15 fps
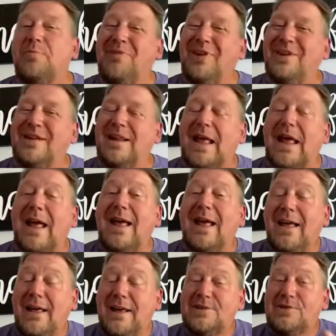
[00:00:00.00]
But
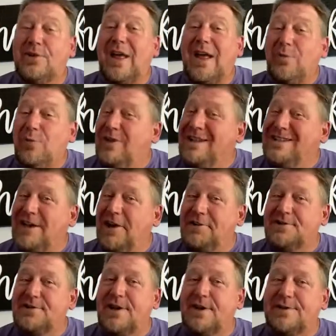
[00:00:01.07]
so that really
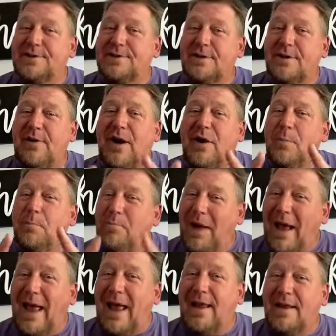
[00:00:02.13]
tells us of how
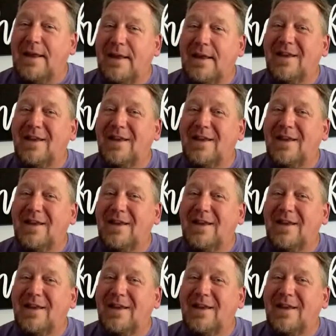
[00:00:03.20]
bad